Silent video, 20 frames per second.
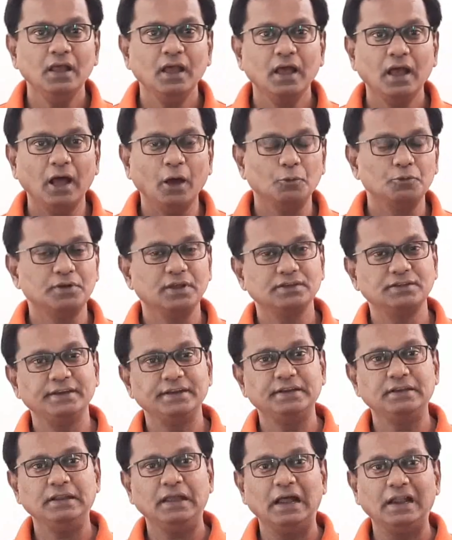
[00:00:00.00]
How does
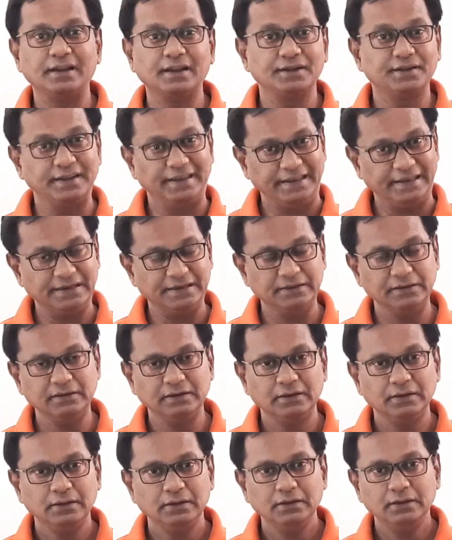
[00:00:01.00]
it
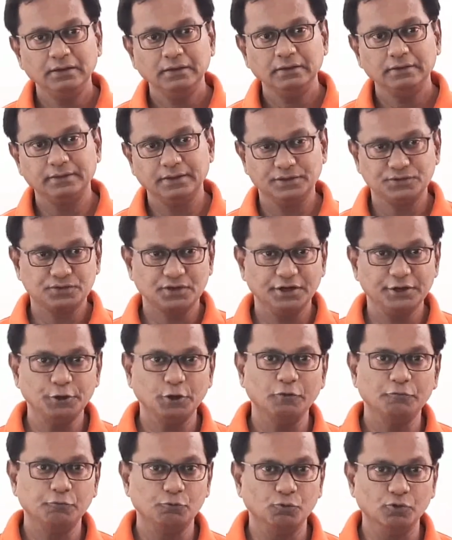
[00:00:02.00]
undertake the study
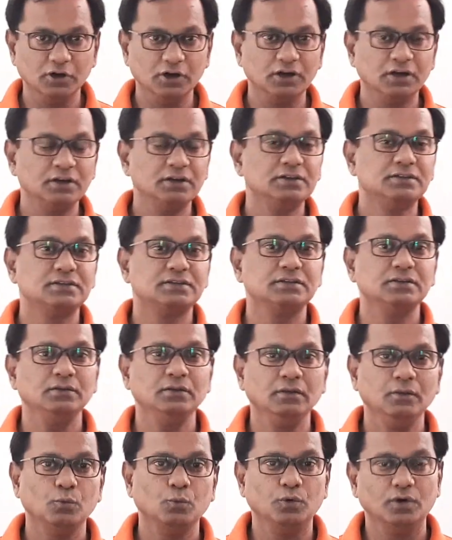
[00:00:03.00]
of words,
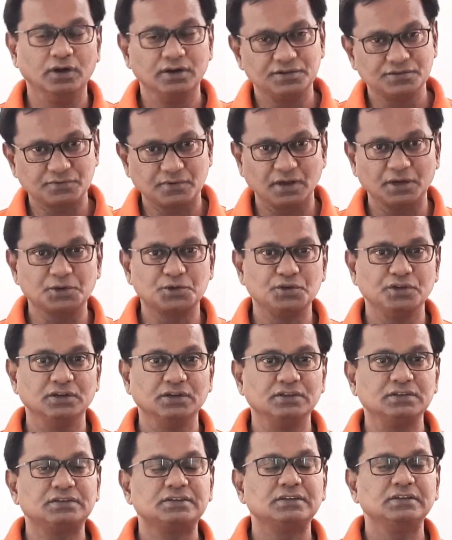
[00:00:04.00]
word
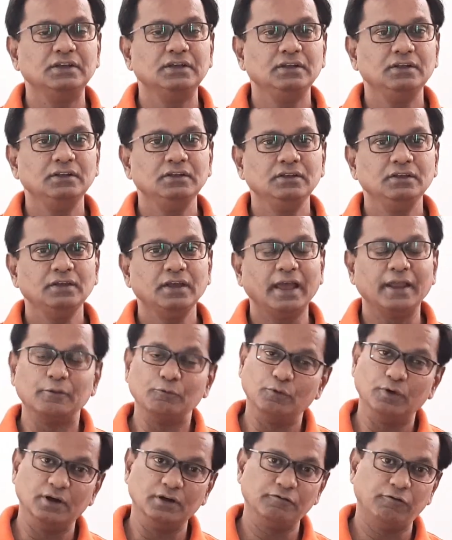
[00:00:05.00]
structures,
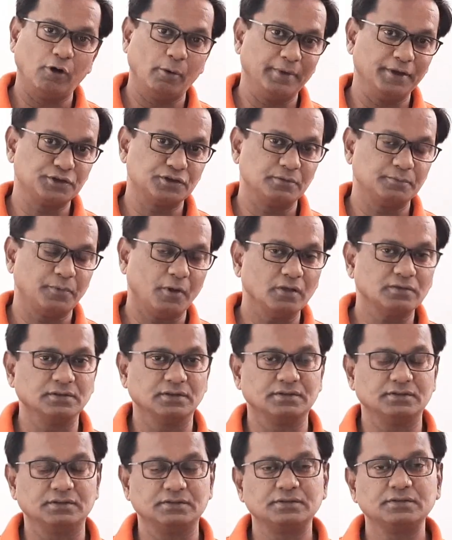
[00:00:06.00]
and word formation
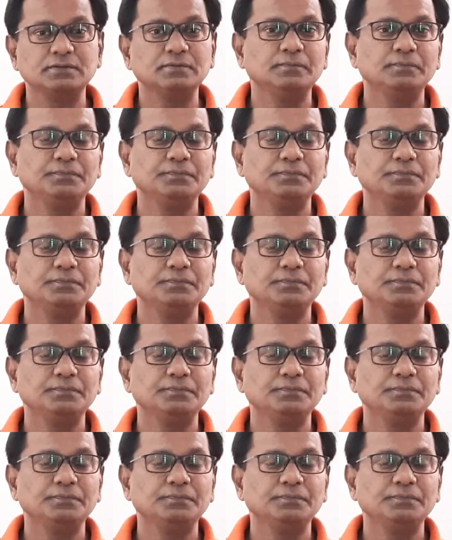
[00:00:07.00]
processes?